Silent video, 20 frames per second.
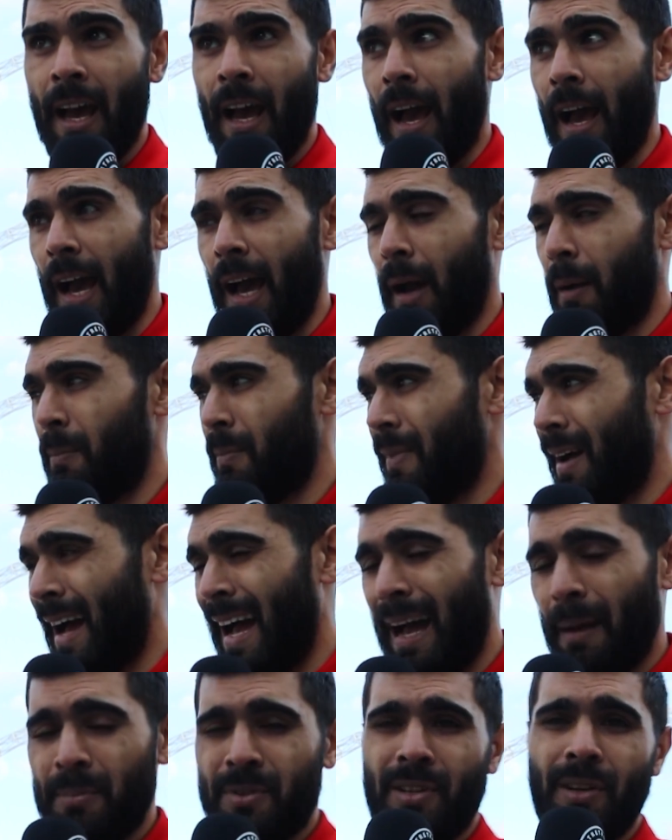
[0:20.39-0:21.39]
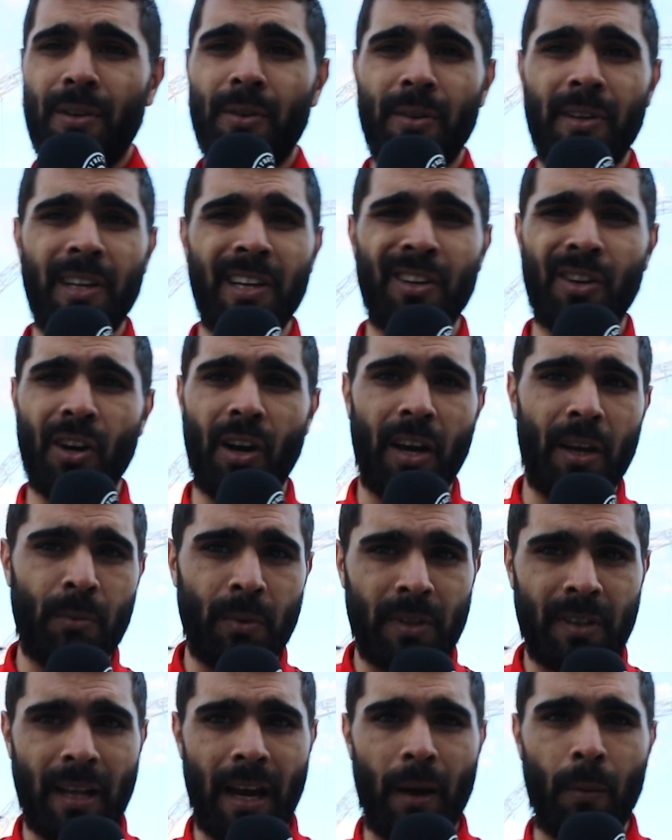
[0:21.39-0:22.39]
Um, absolutely gutted
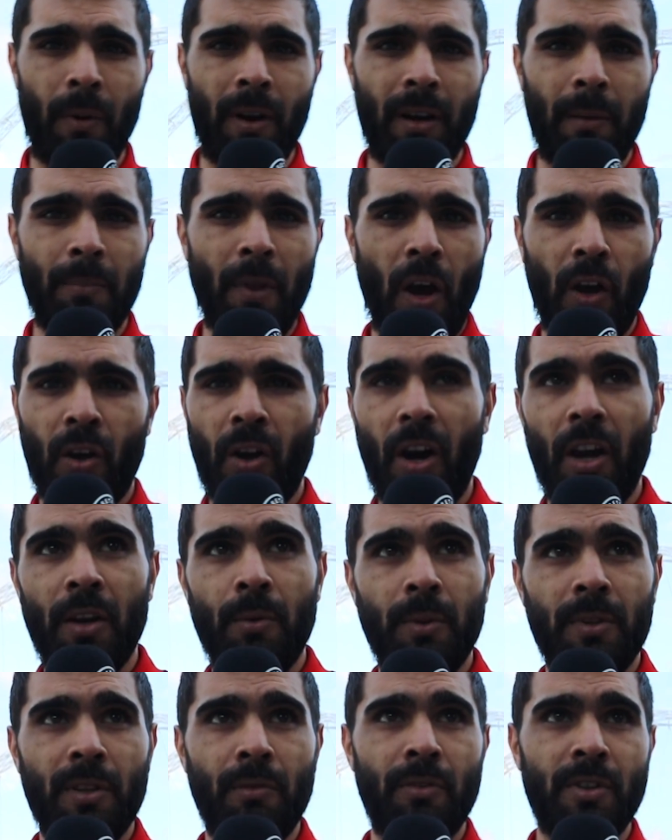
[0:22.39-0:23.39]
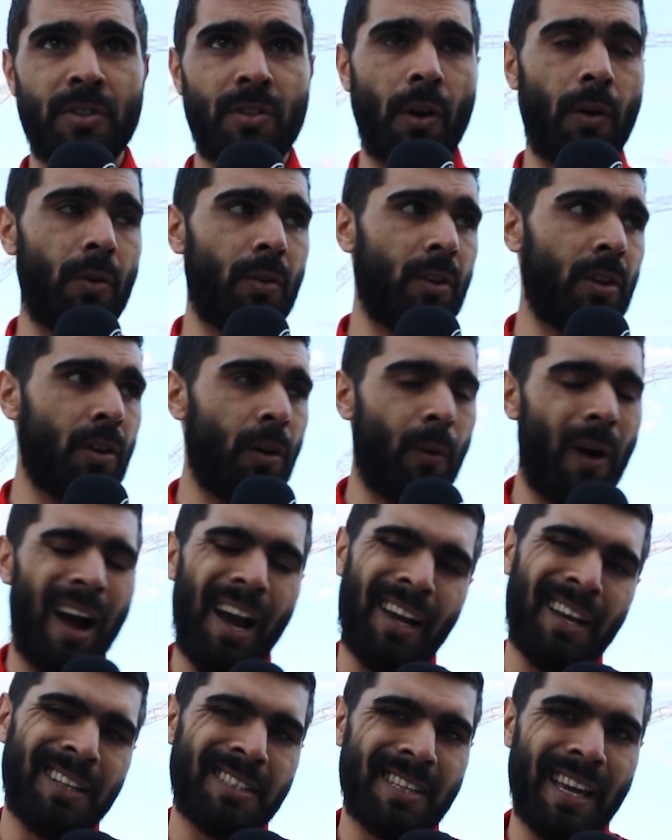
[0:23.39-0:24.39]
with that one. I'm not gutted with the result. You know what?
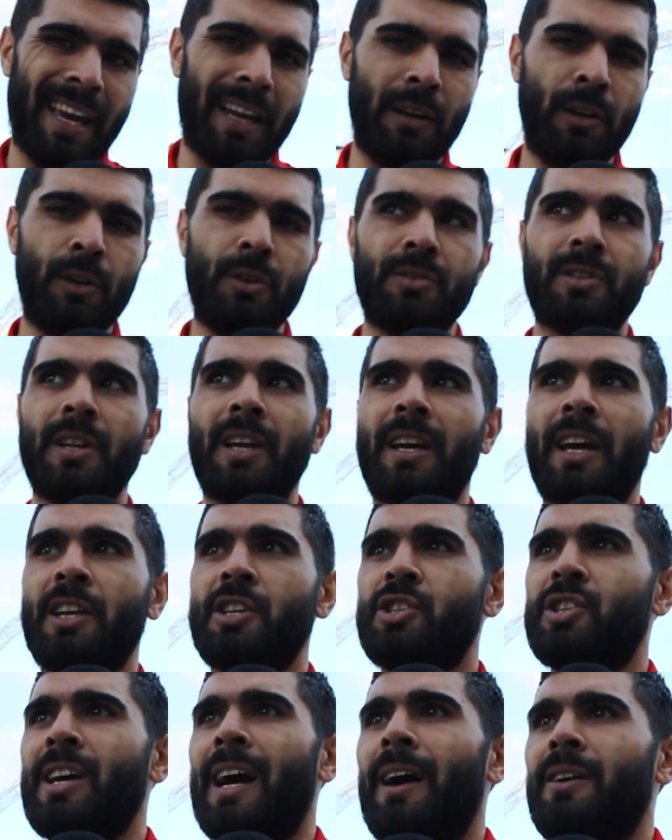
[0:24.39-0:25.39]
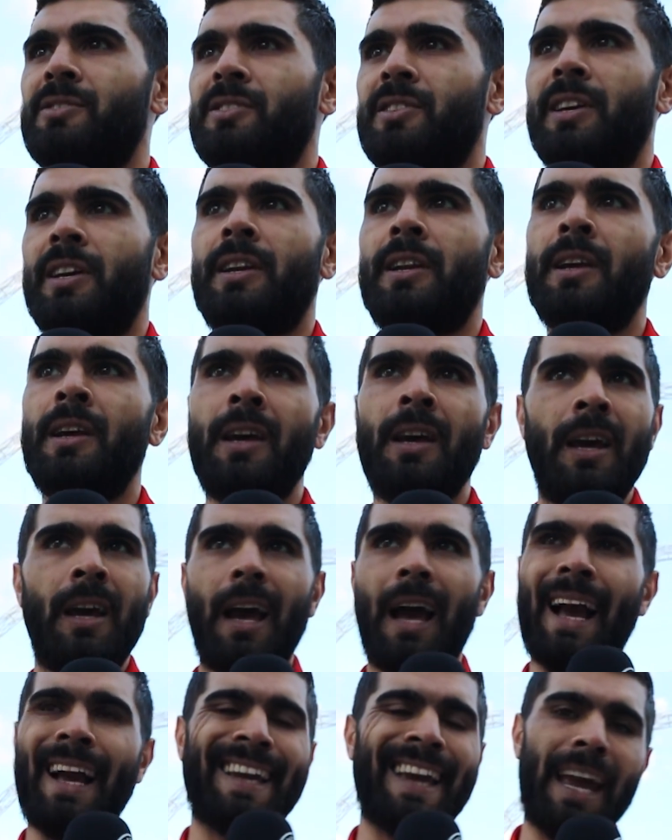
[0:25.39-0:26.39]
I can take losing against Chelsea in
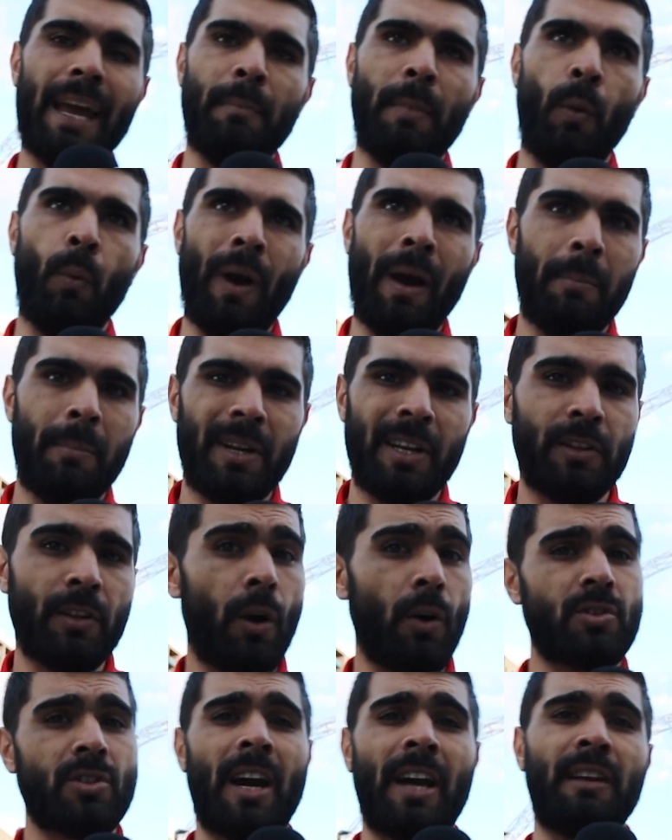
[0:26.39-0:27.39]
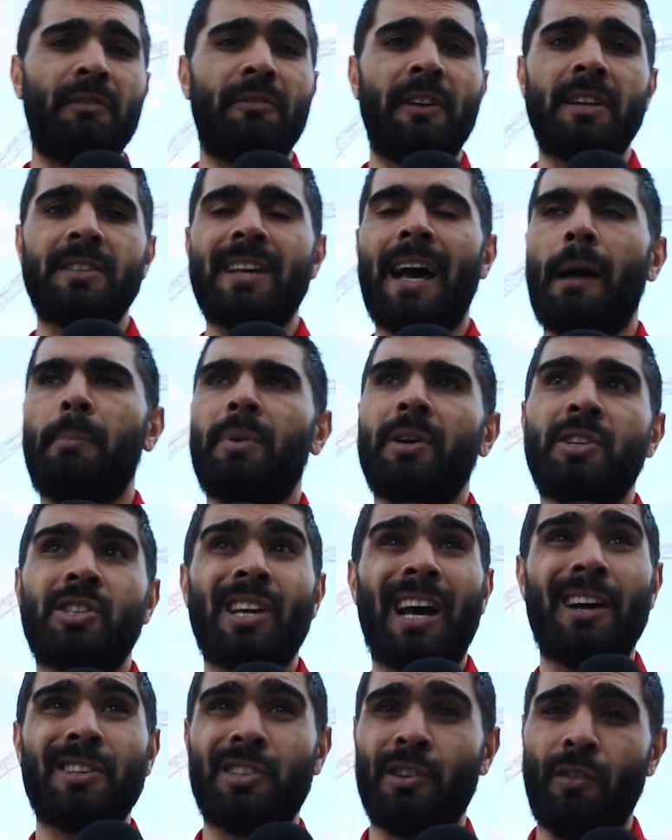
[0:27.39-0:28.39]
a game at Wembley. Those kind of things happen.
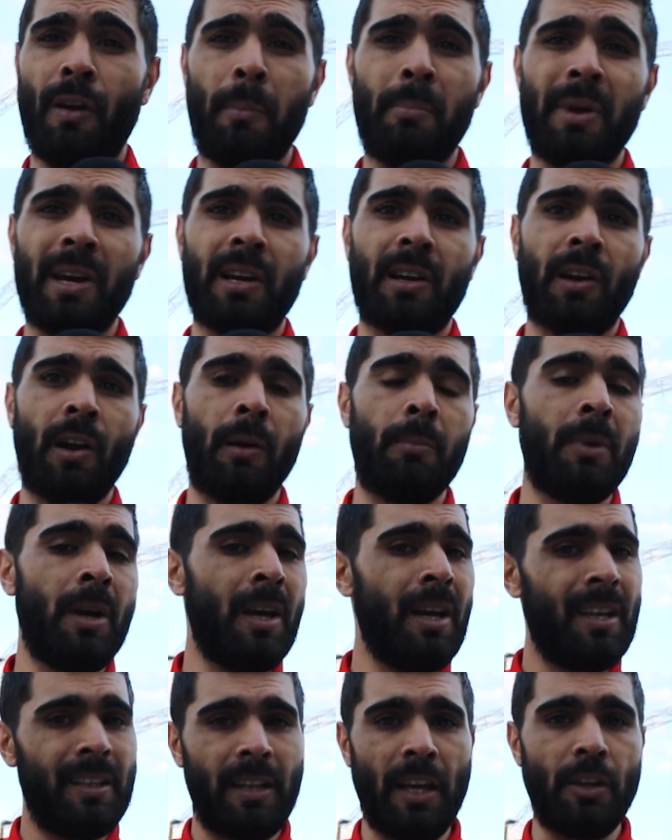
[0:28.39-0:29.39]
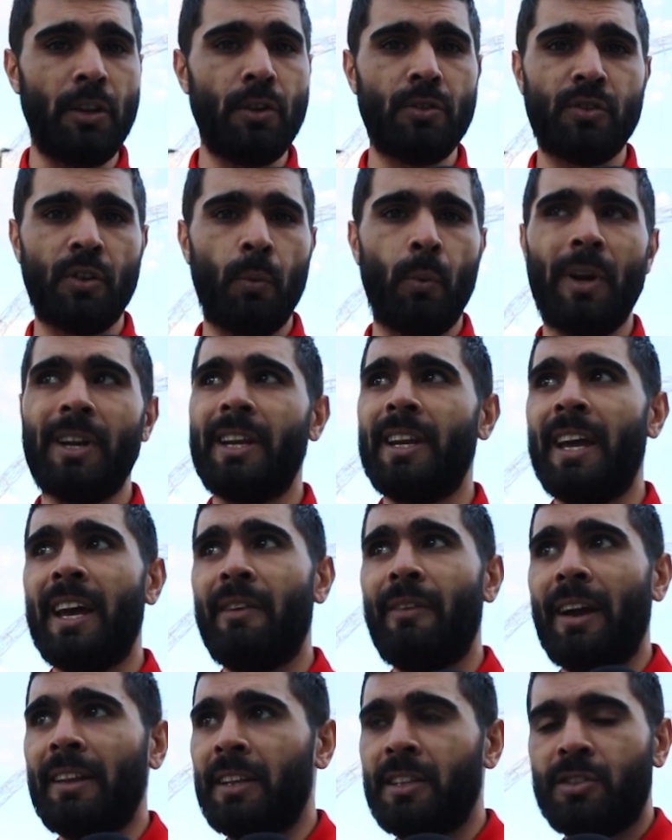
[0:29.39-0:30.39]
Chelsea are a big club. They're used to winning
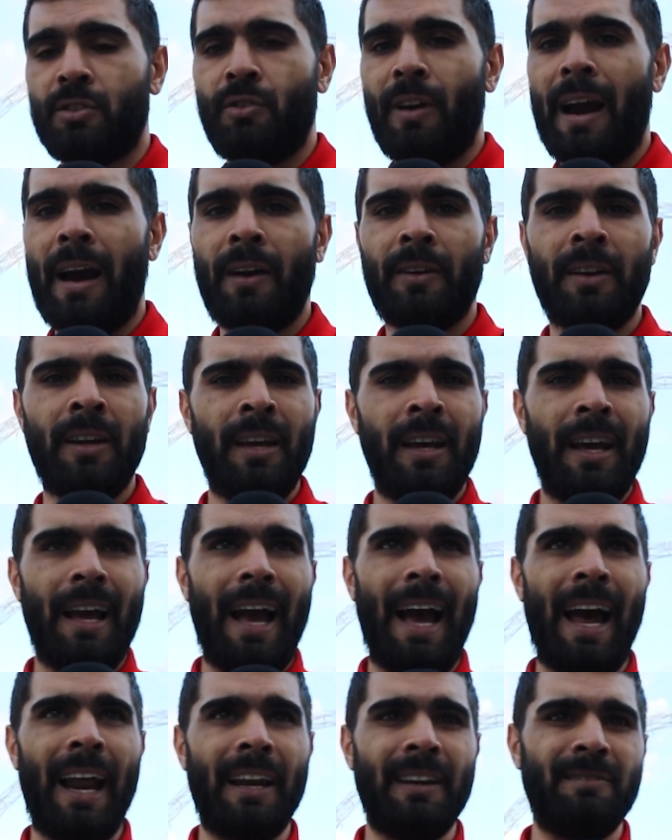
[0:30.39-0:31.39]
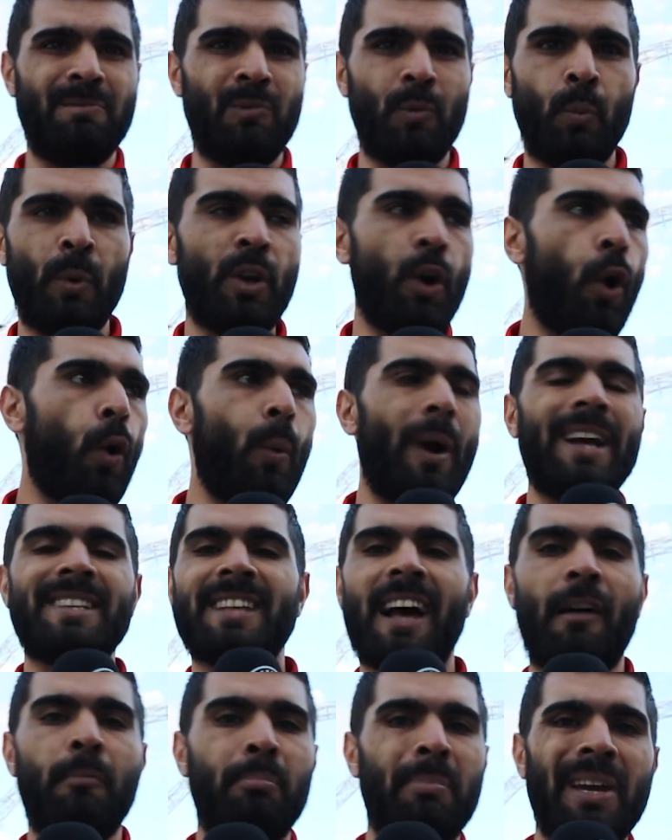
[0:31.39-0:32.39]
here at this ground, and we always
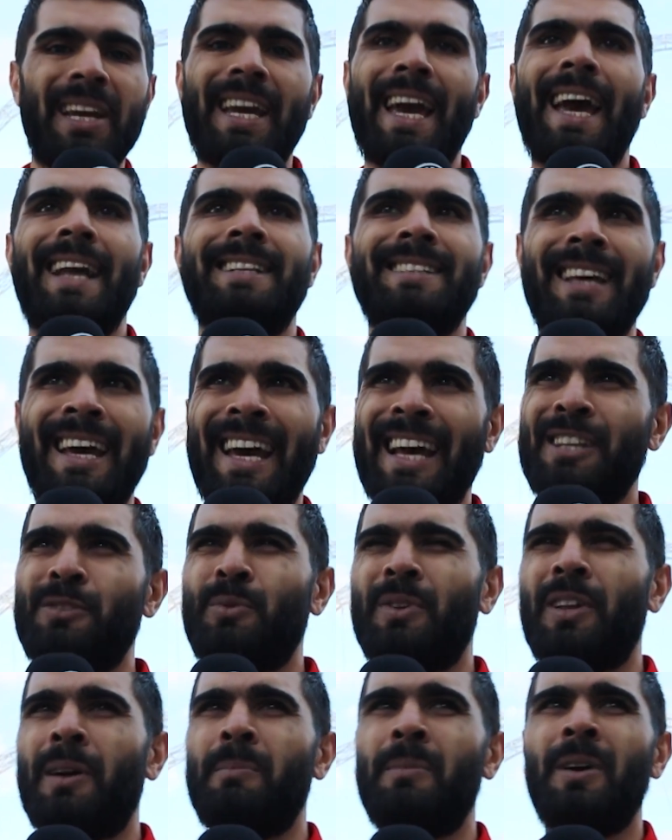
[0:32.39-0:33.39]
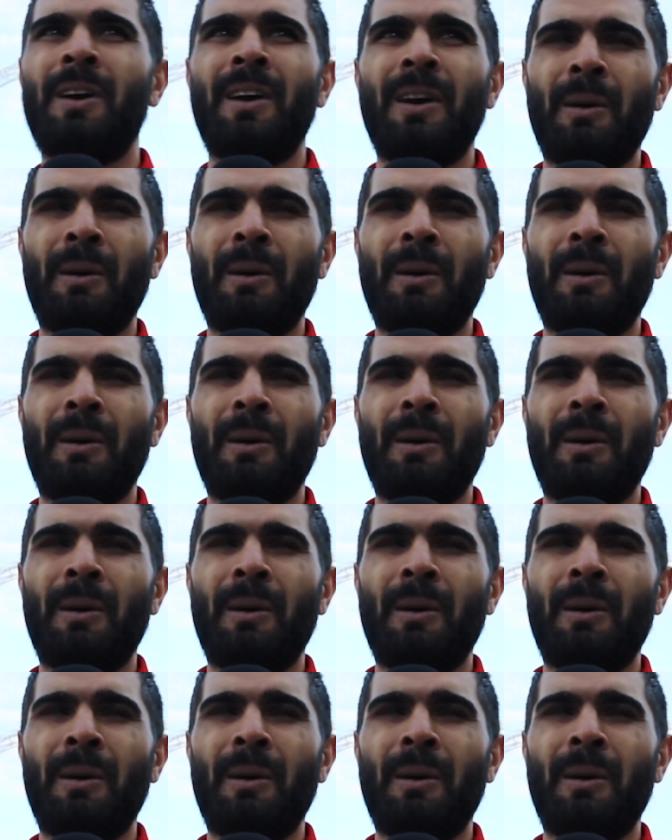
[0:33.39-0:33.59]
have big head to heads with them.